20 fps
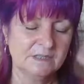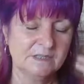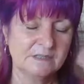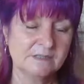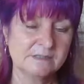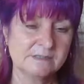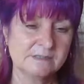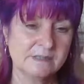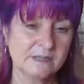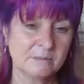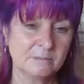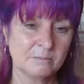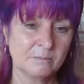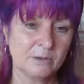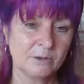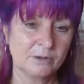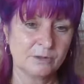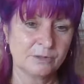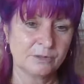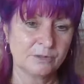is that
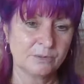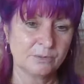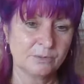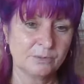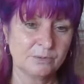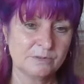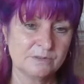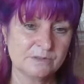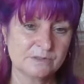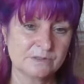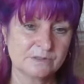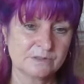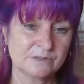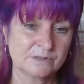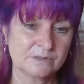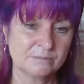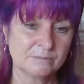my thought,